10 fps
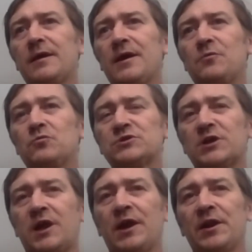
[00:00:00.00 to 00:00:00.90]
it was a
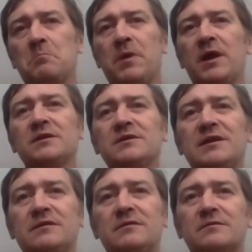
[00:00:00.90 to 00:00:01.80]
kind of
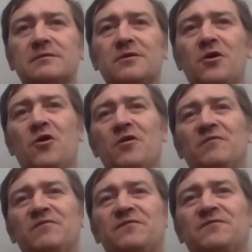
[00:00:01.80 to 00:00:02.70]
melding
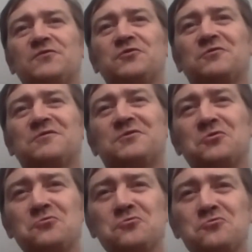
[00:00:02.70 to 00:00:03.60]
of
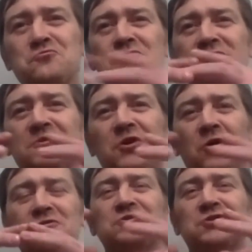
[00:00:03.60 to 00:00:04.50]
two
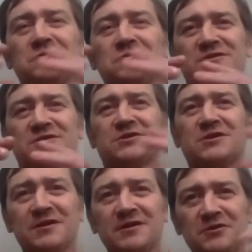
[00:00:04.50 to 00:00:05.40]

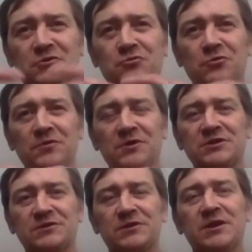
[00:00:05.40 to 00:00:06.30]
cultures doing
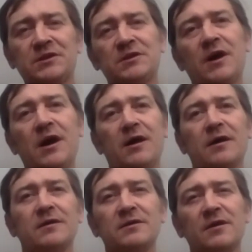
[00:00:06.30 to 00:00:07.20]
this they did that
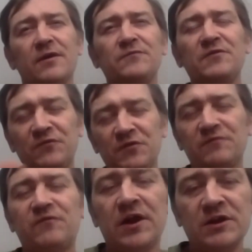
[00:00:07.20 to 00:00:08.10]
if you'll
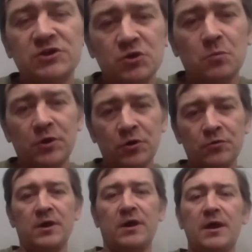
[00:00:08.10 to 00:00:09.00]
find it somewhere on
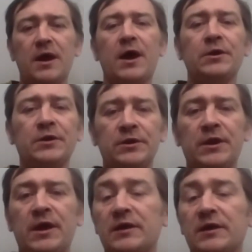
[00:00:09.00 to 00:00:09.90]
the
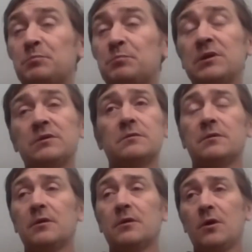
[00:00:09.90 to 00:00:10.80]
internet it's
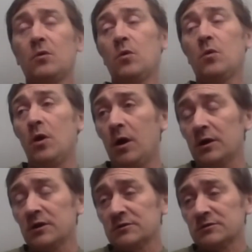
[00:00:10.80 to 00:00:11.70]
been
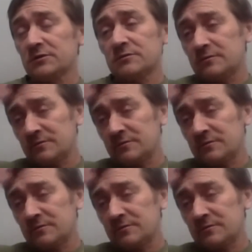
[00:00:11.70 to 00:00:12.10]
wow it's